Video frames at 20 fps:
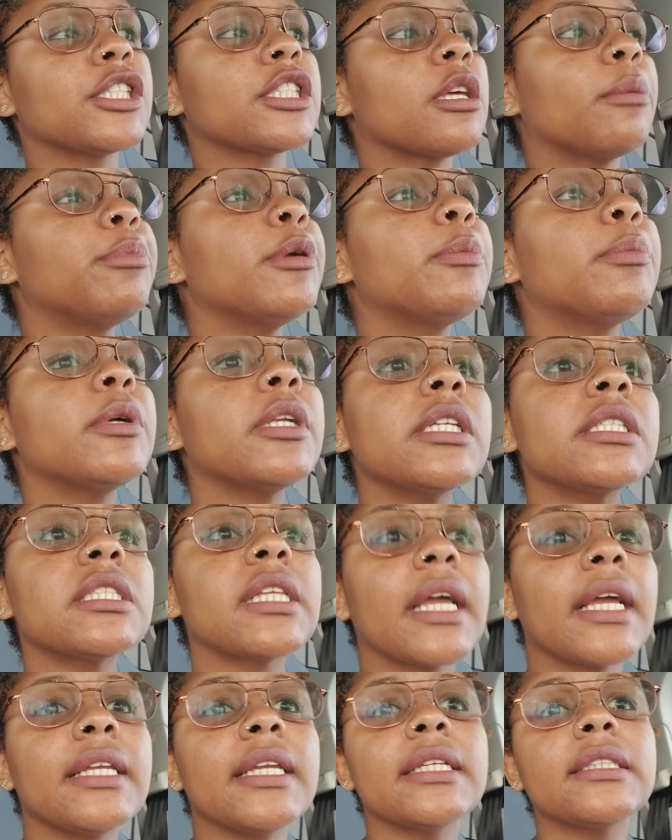Some people are
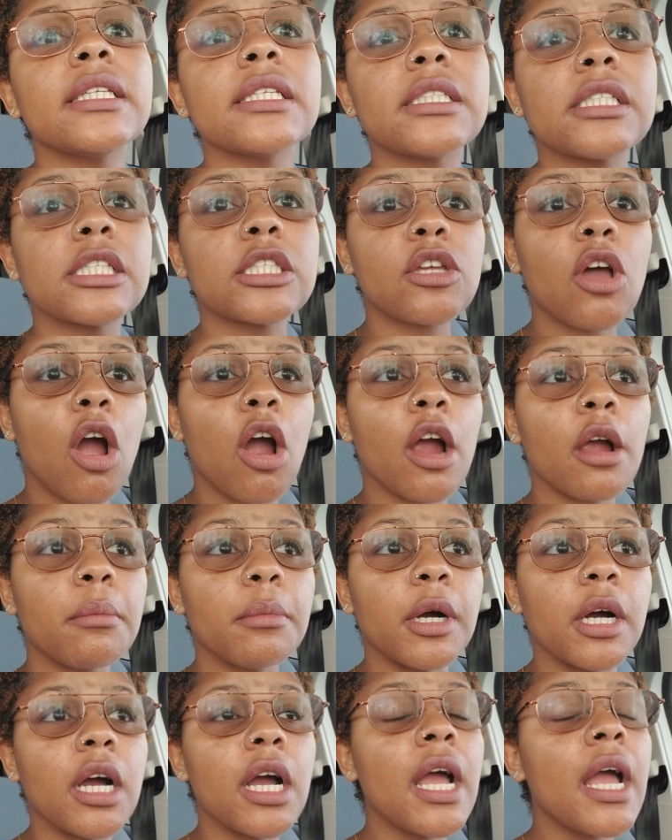saying that this is
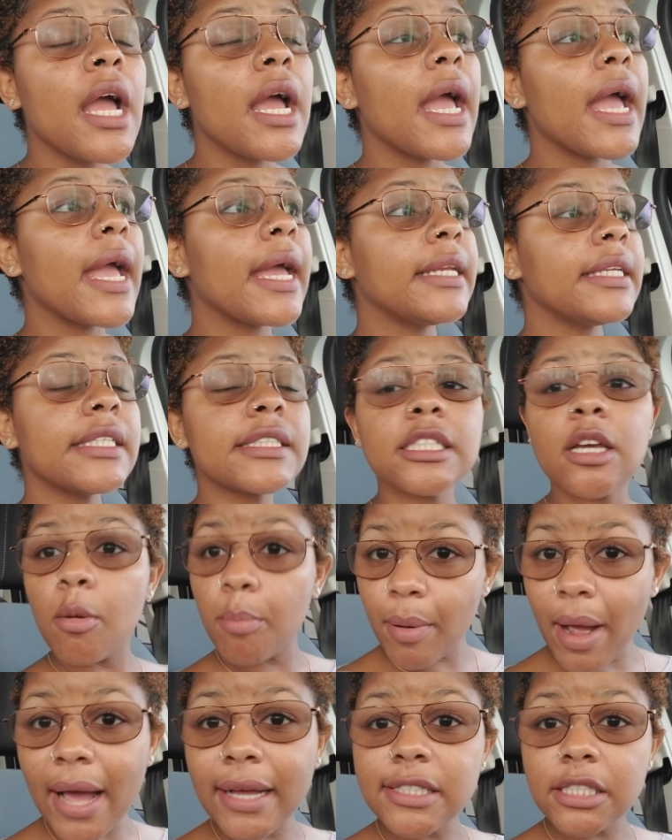karma, and this could
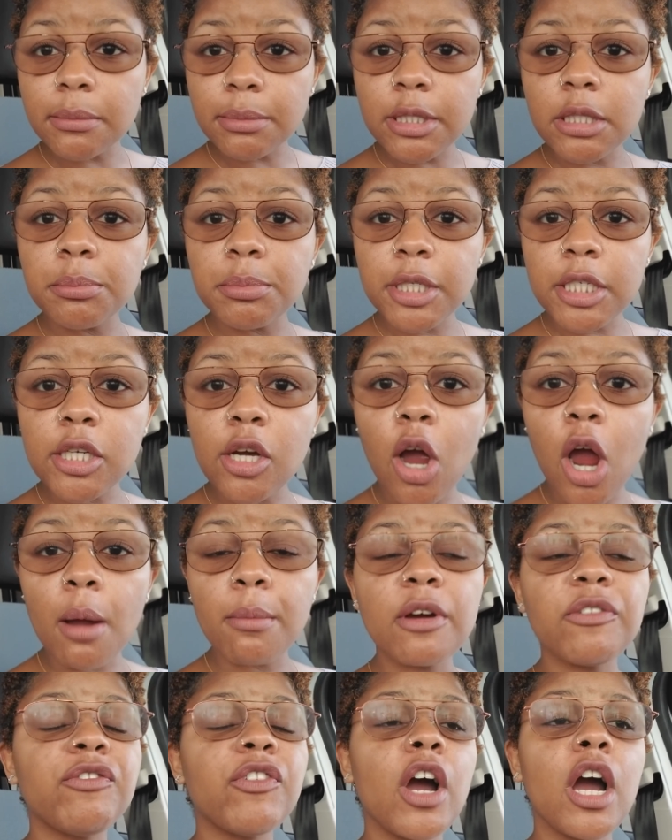possibly be
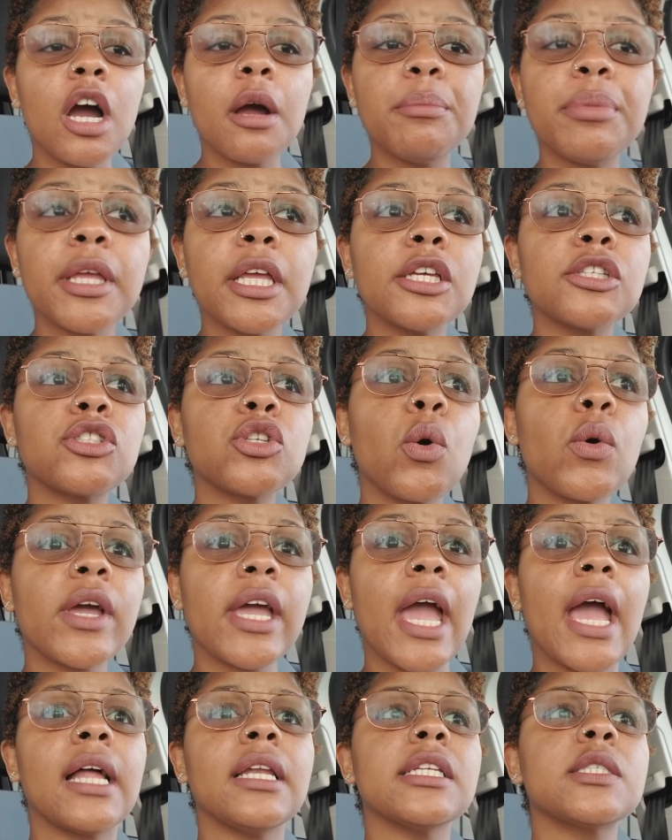karma for her being so
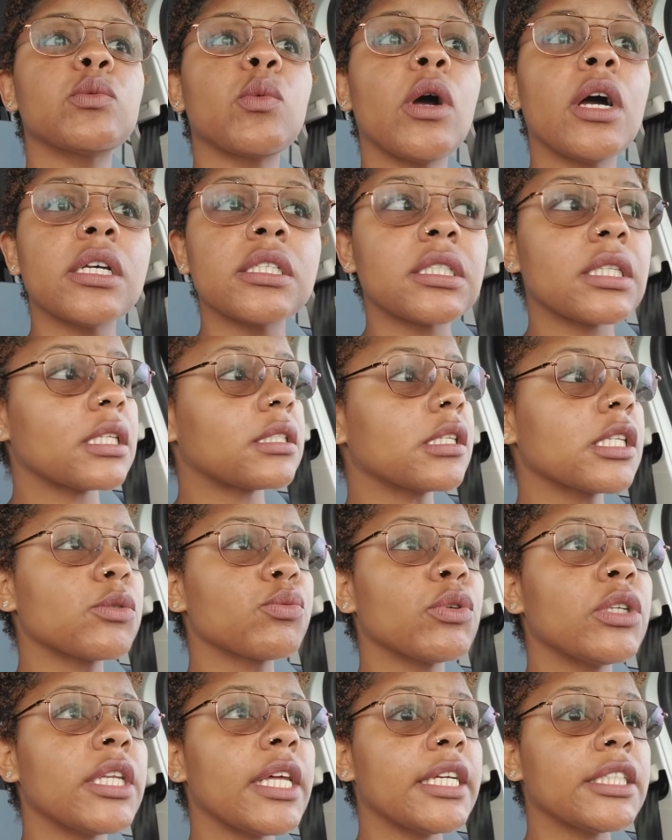callous with her sister's
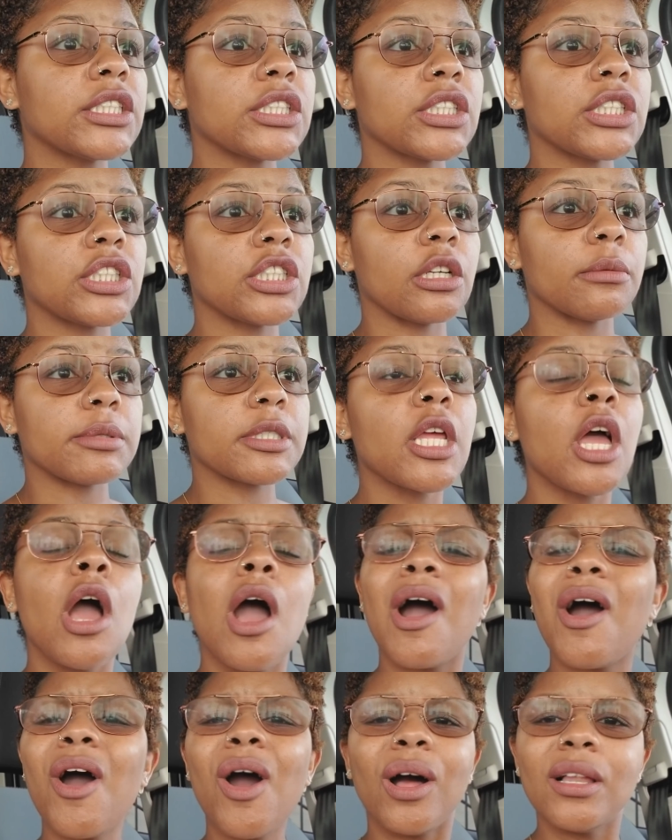relationships,
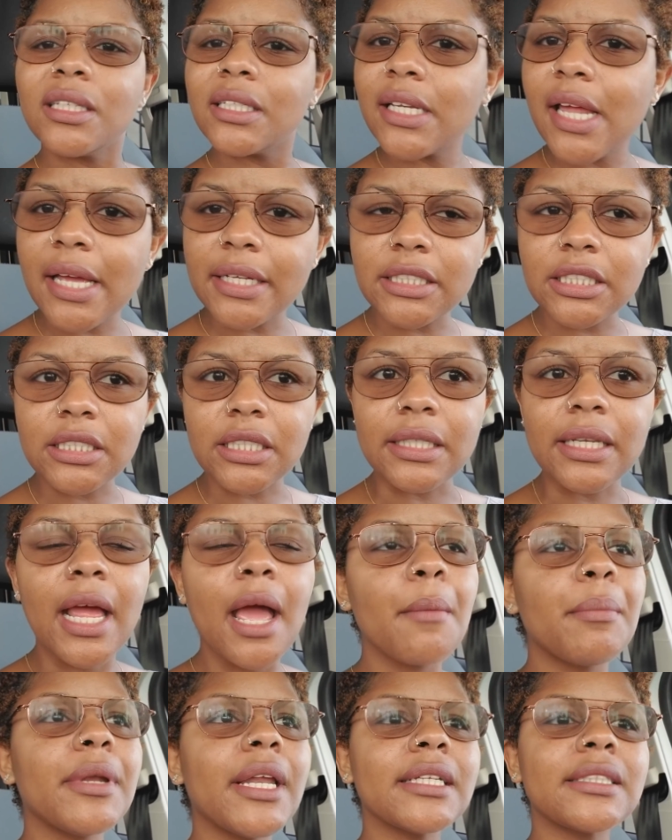all of that shit.
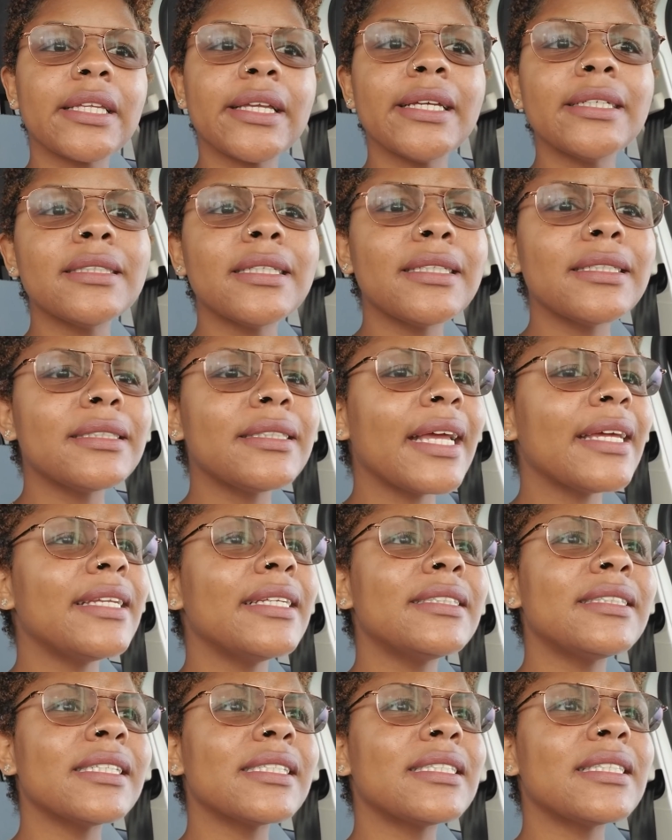But at the end of the day,
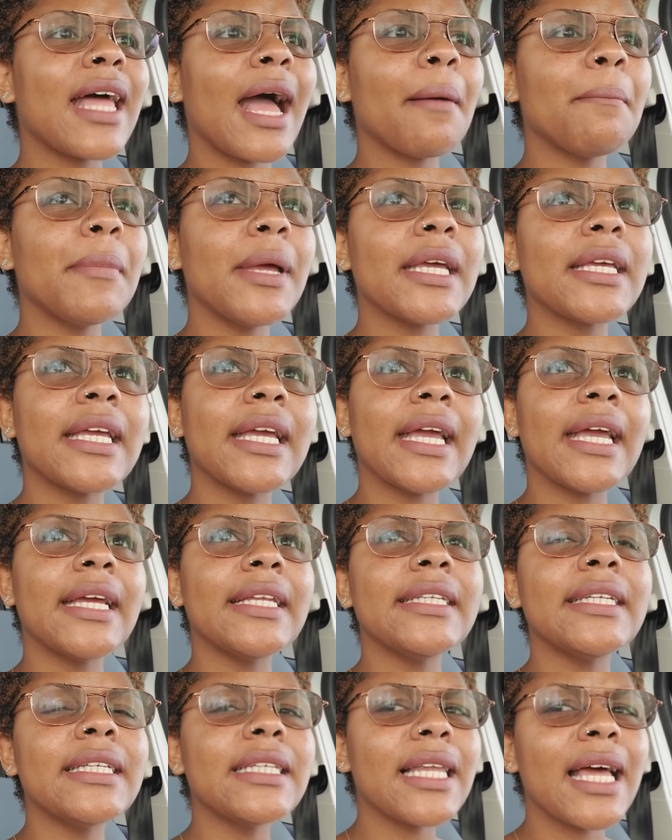that does not make it
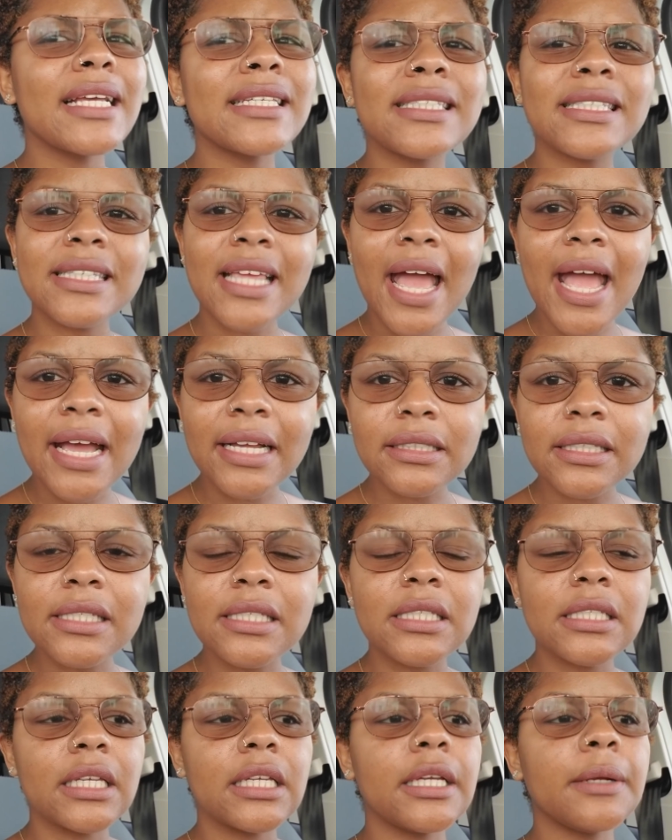any less sad to
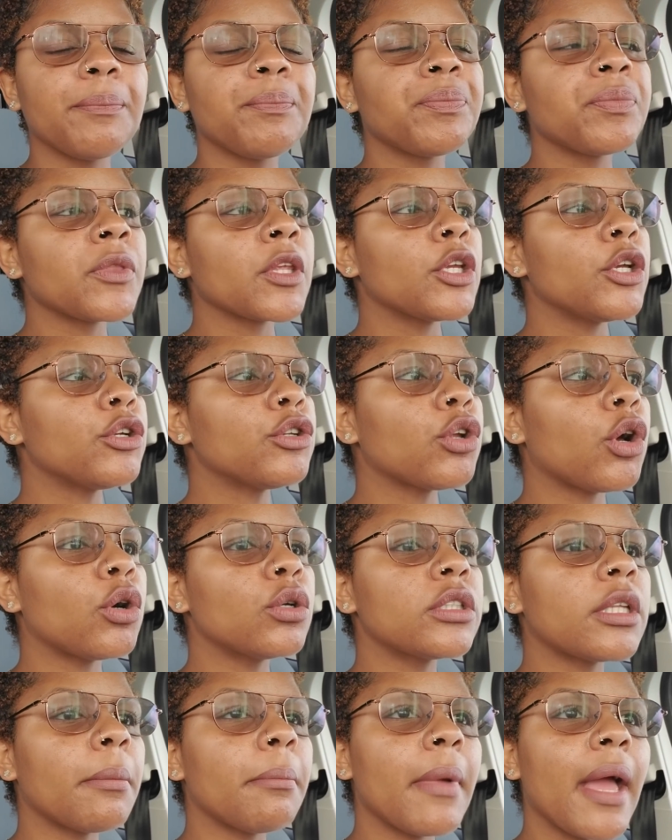see, you know,
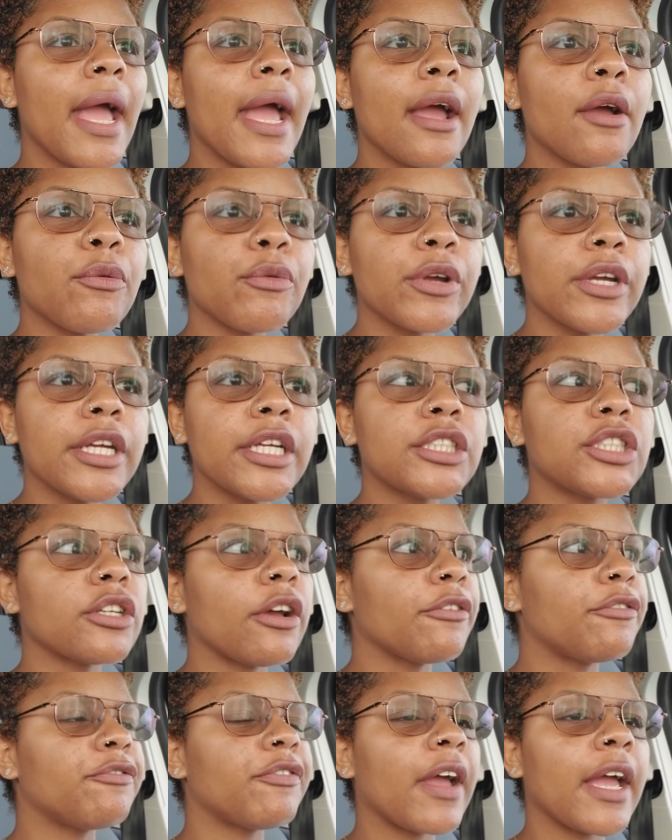the marriage,
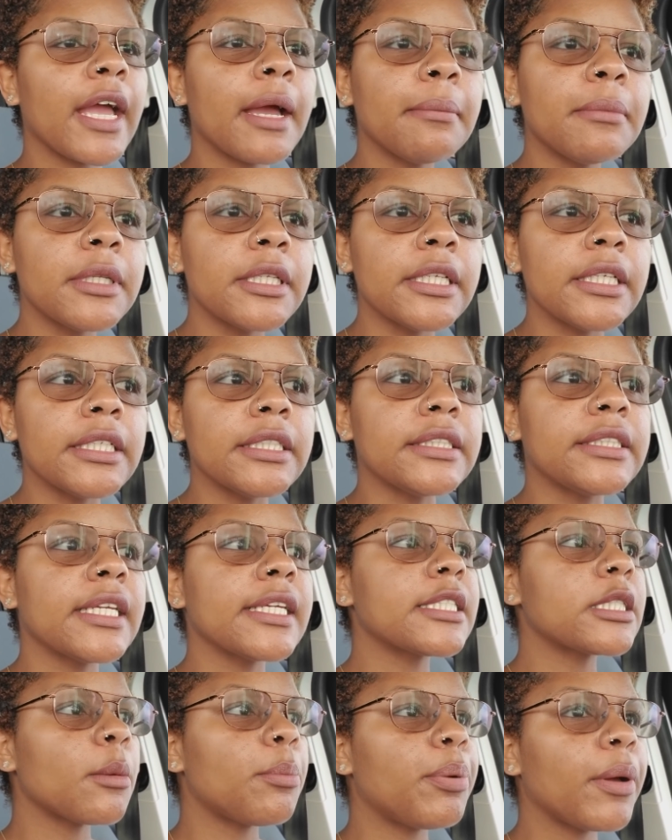a family
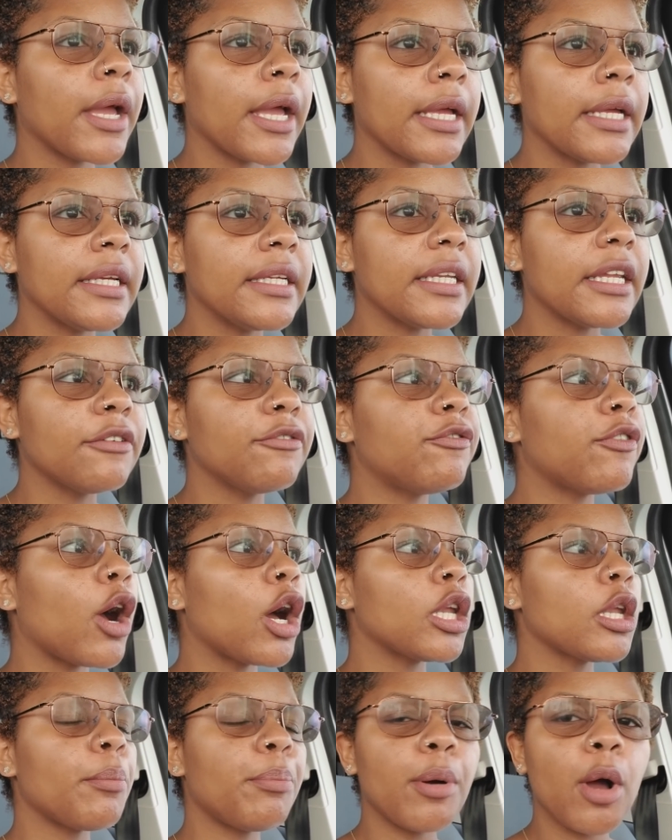dissipate and
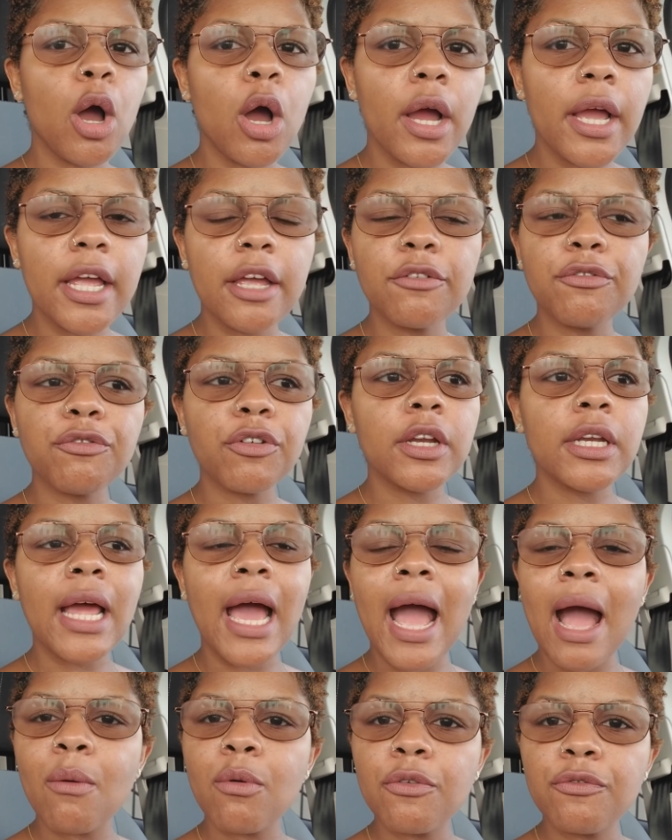fall apart in front of
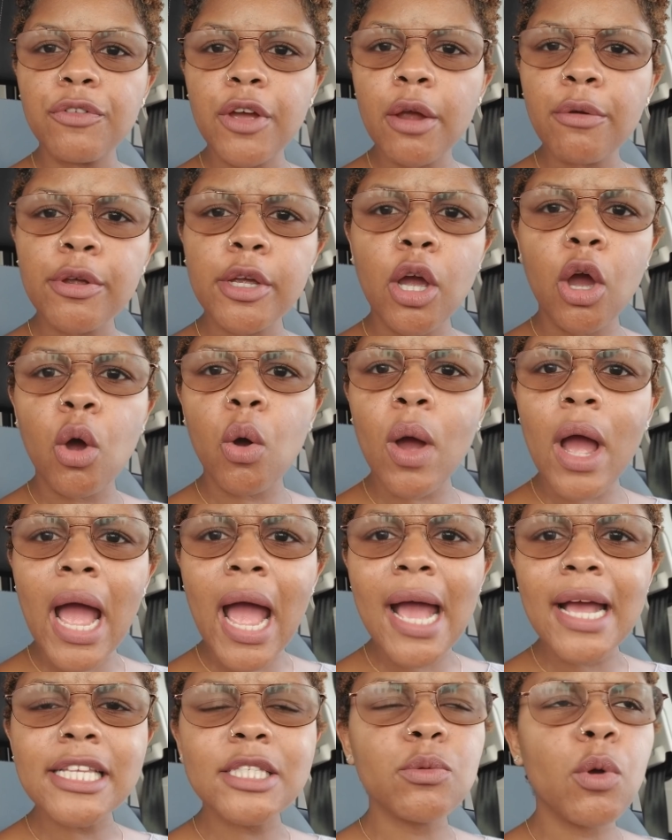our very own
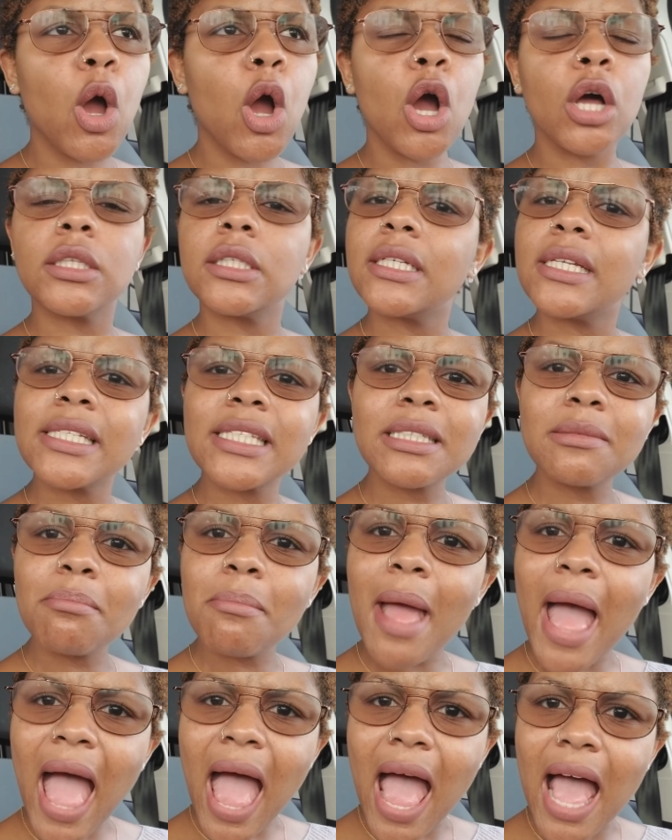eyes with all of this
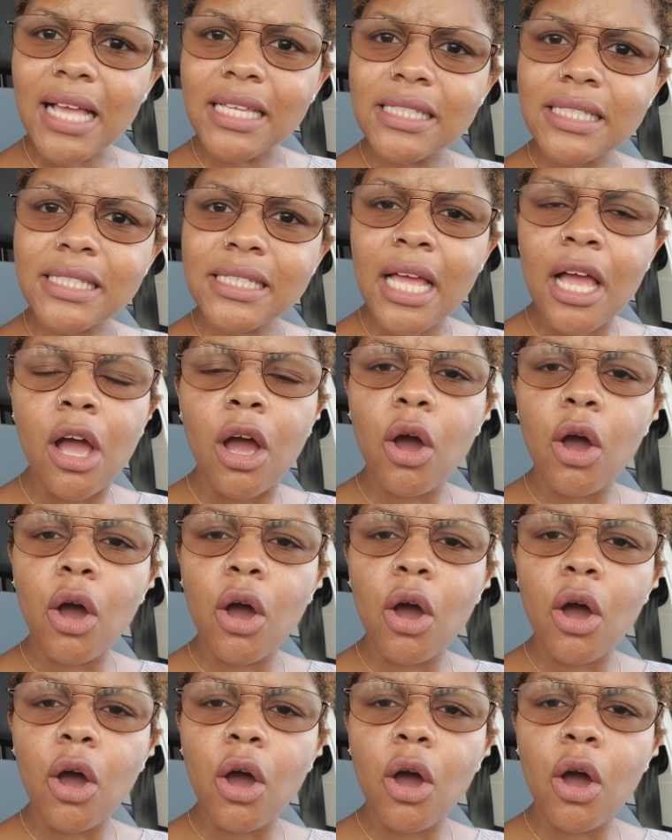mess.